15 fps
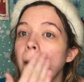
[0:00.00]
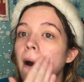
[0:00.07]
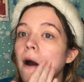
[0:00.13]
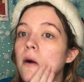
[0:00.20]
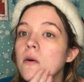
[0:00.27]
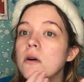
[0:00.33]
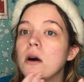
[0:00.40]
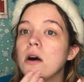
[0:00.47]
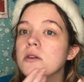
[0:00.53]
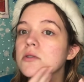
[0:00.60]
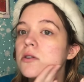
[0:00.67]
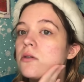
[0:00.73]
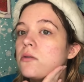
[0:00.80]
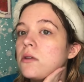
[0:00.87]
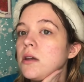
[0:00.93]
I will
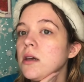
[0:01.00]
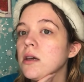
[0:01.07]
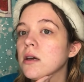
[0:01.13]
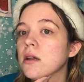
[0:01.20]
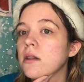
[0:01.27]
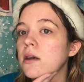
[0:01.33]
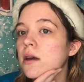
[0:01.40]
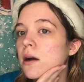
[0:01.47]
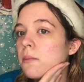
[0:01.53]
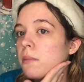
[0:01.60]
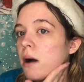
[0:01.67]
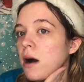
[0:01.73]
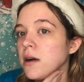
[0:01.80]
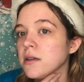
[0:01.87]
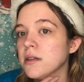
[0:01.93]
also link the
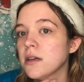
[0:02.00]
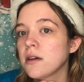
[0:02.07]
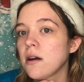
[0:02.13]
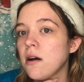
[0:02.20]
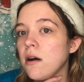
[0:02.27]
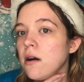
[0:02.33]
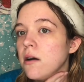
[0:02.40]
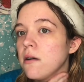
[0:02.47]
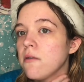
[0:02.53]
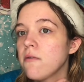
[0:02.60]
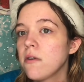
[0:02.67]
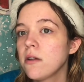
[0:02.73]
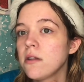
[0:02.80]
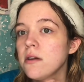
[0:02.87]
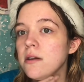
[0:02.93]
unboxing of
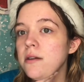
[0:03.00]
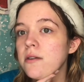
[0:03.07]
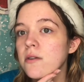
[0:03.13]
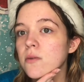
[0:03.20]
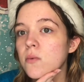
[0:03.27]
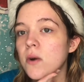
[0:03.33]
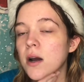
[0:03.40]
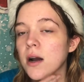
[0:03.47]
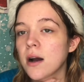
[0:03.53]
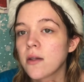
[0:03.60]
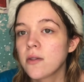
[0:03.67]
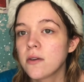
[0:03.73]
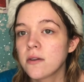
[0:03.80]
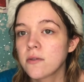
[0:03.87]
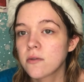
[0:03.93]
this when I got
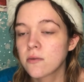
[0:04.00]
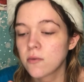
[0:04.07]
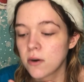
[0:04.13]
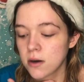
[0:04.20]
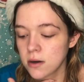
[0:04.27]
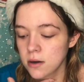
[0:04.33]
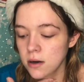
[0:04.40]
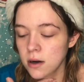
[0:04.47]
this one,